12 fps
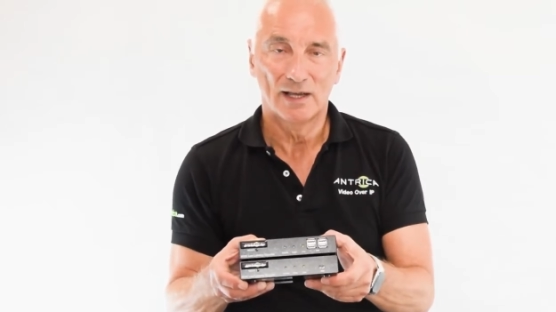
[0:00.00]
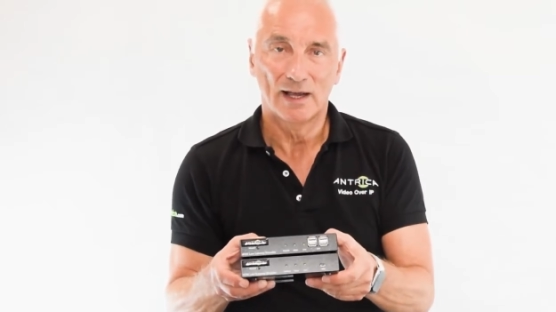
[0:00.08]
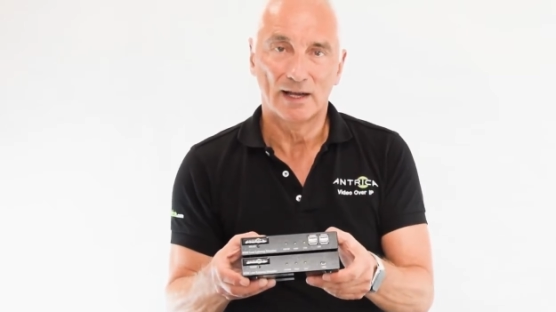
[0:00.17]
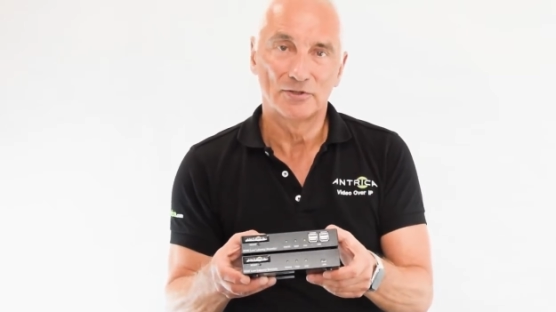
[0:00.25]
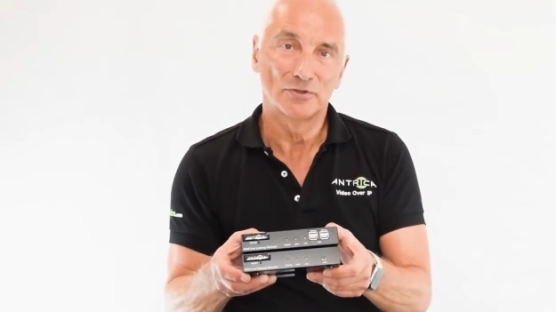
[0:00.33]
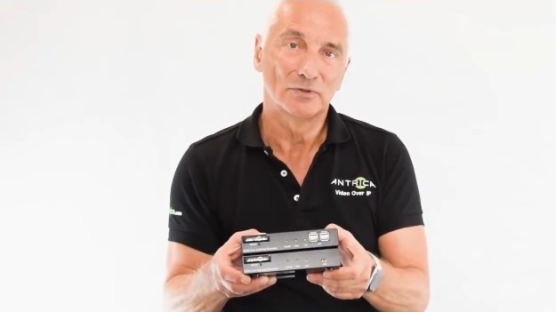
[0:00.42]

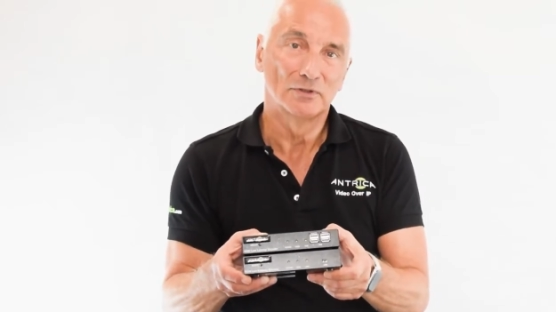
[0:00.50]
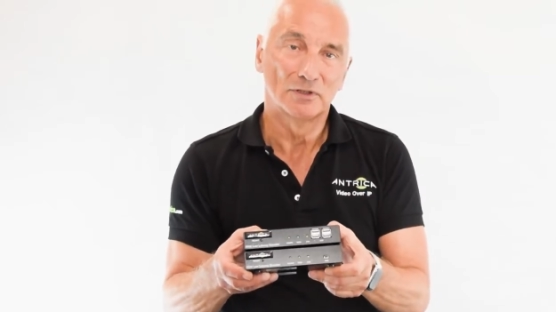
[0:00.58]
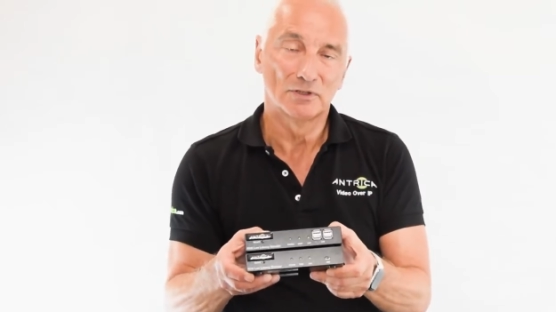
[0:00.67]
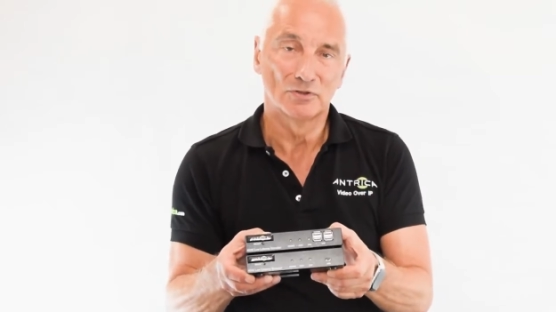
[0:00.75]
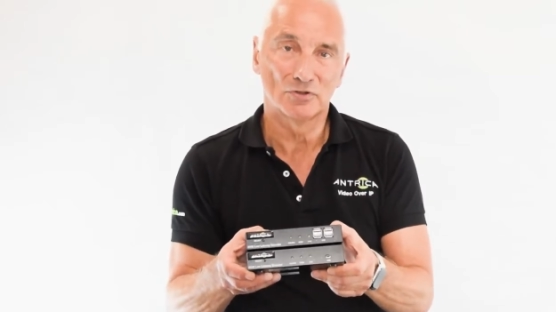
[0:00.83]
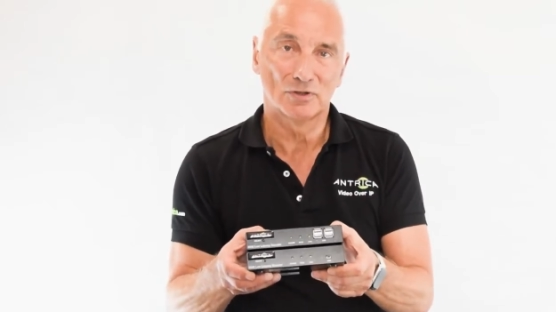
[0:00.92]
and you can
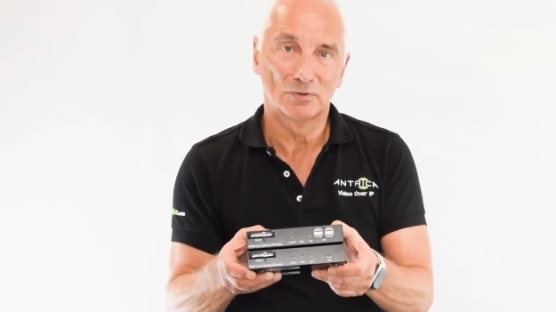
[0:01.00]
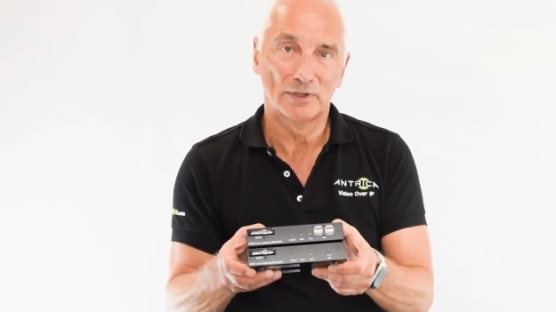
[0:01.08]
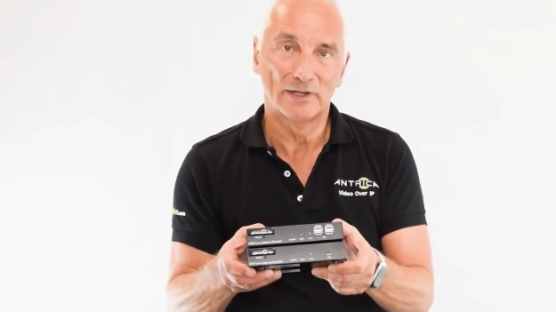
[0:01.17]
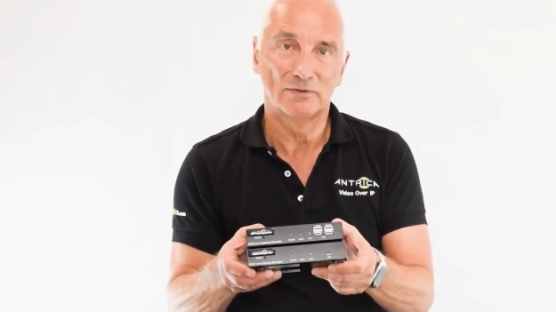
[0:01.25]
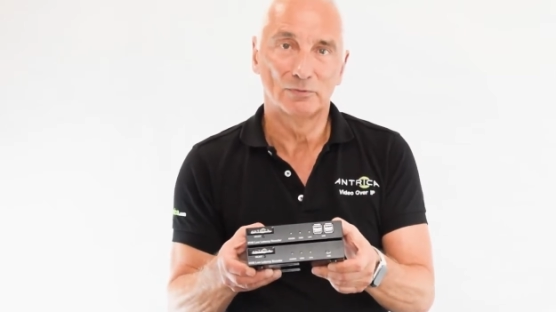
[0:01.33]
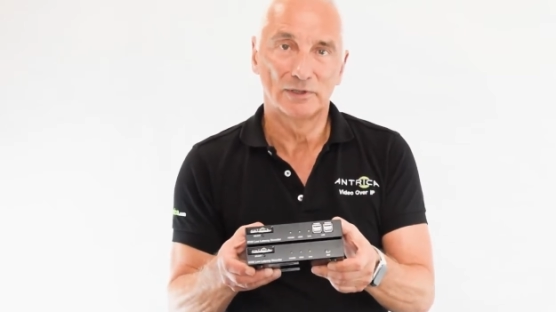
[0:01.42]
control
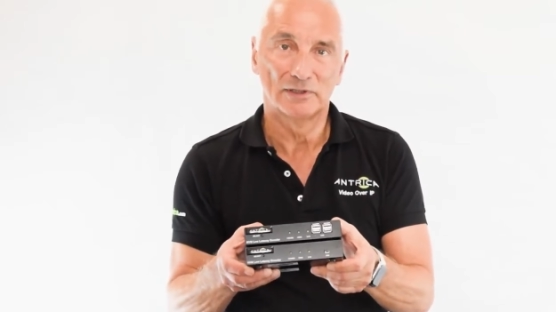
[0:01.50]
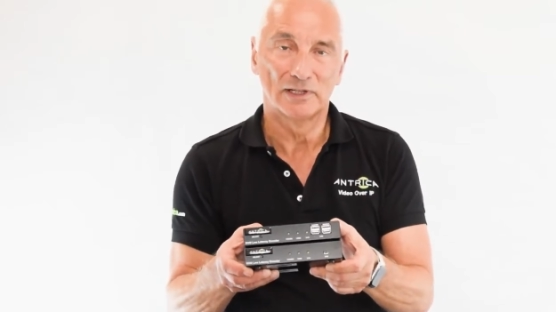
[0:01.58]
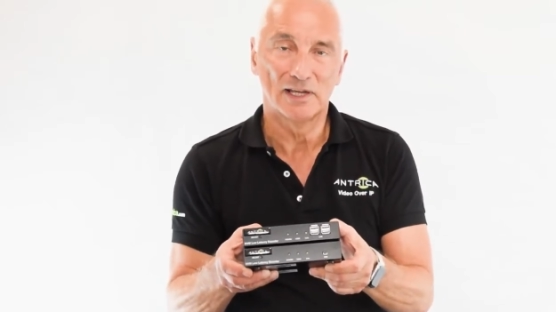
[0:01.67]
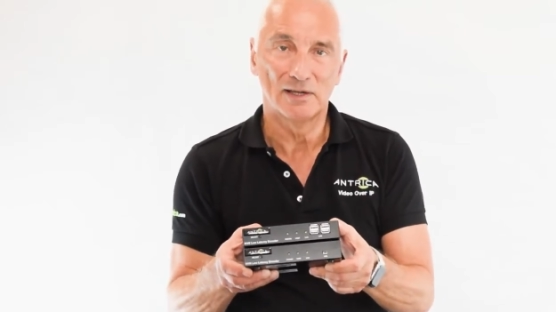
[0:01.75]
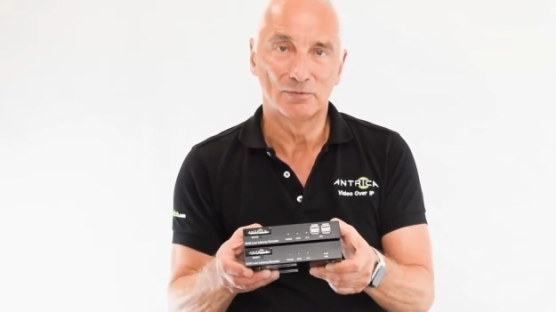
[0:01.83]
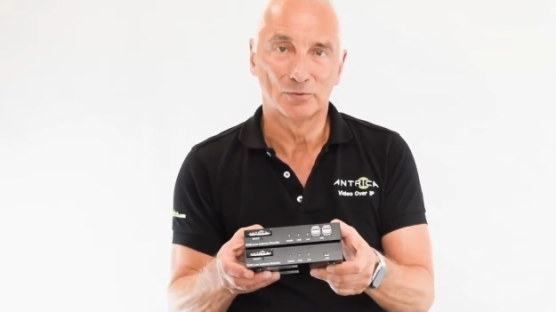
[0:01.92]
it with the
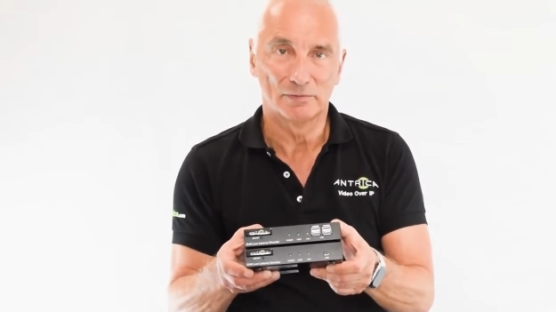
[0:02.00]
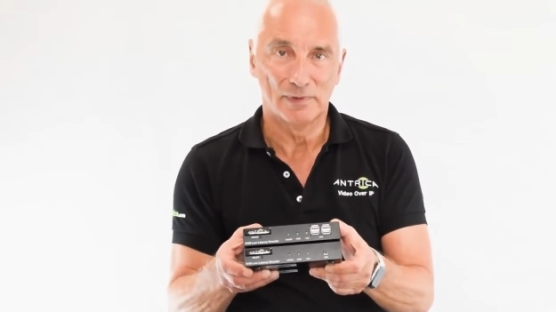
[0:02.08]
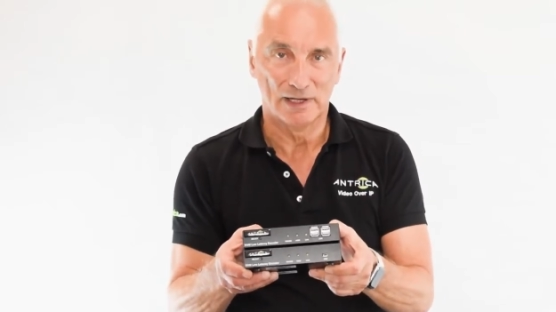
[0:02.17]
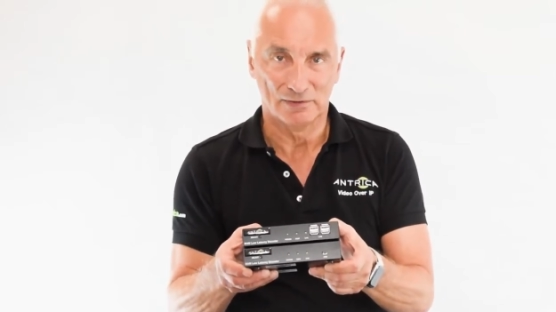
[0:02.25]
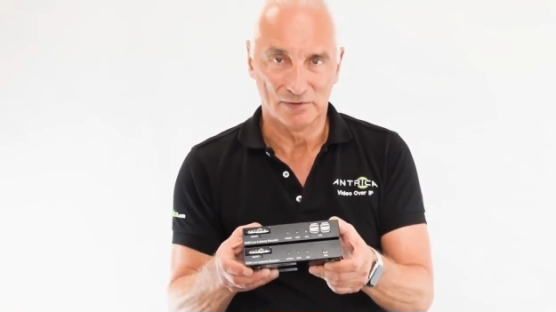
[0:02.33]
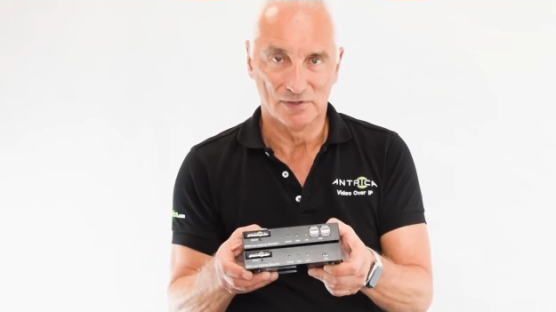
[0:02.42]
keyboard and
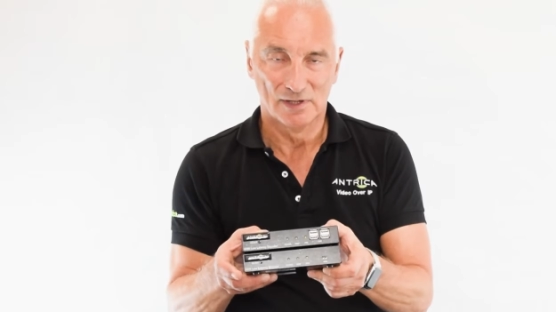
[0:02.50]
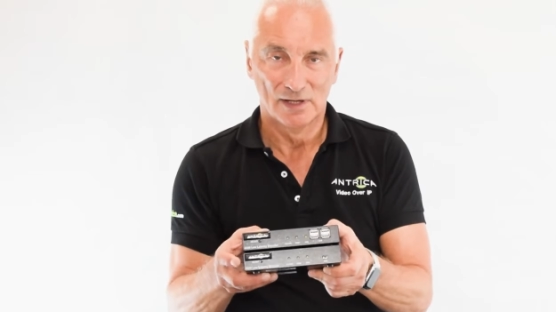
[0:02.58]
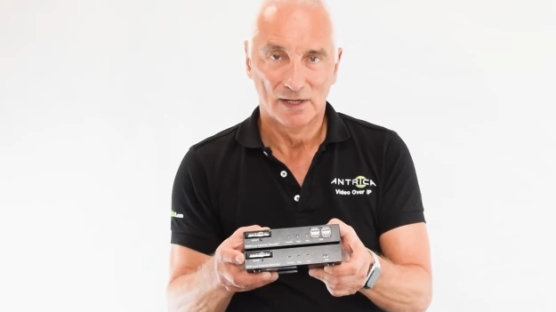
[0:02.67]
mouse.